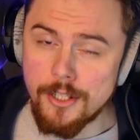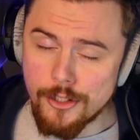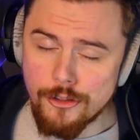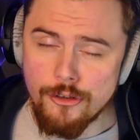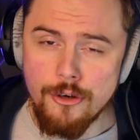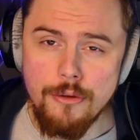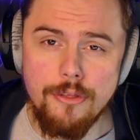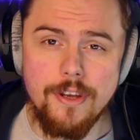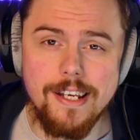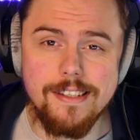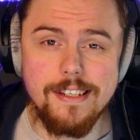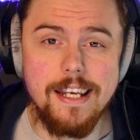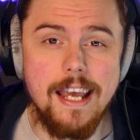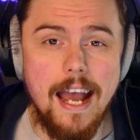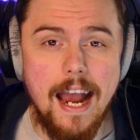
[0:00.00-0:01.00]
the truth
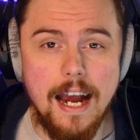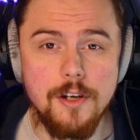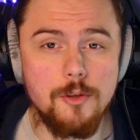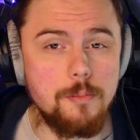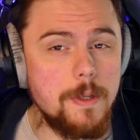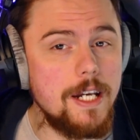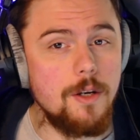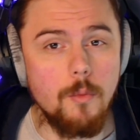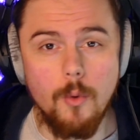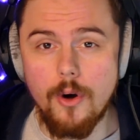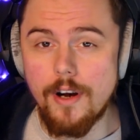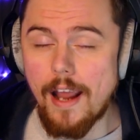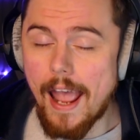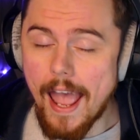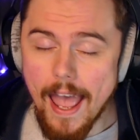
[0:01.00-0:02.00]
is, it has been
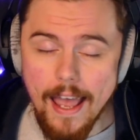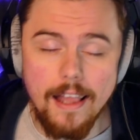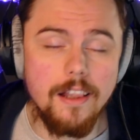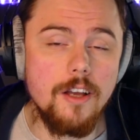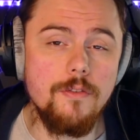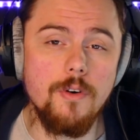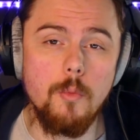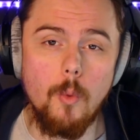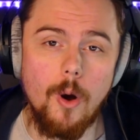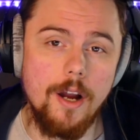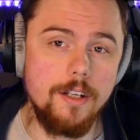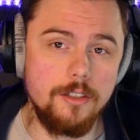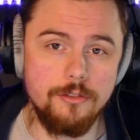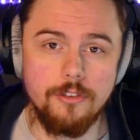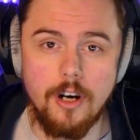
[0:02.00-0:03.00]
one hell of a
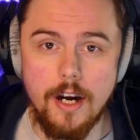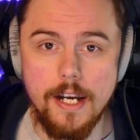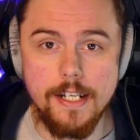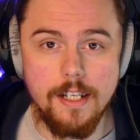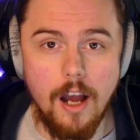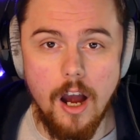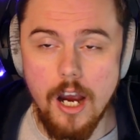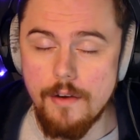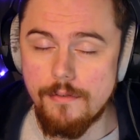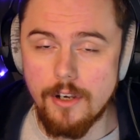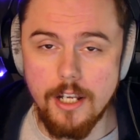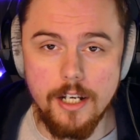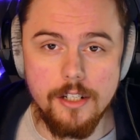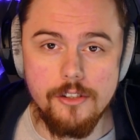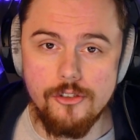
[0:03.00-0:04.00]
wild ride. I've
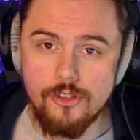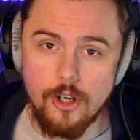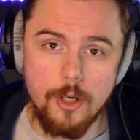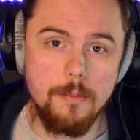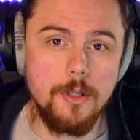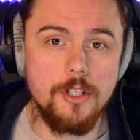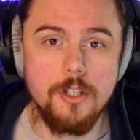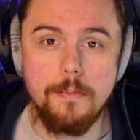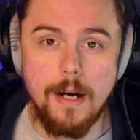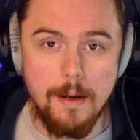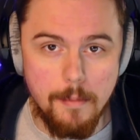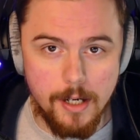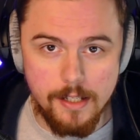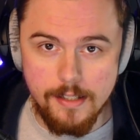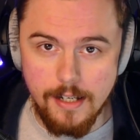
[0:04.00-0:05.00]
learned so much
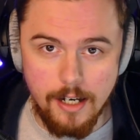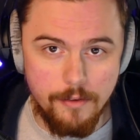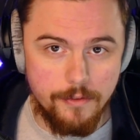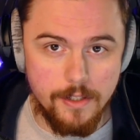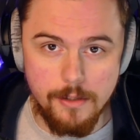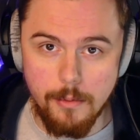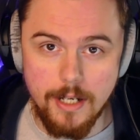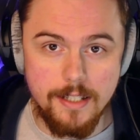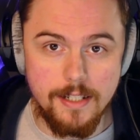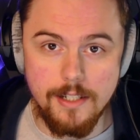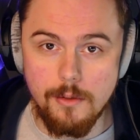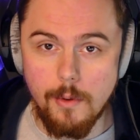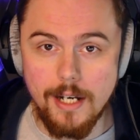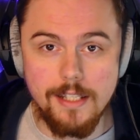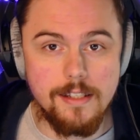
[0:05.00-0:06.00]
about myself in
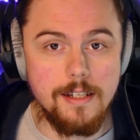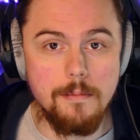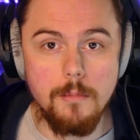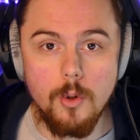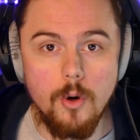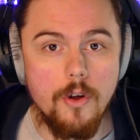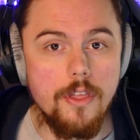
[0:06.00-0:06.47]
2020, more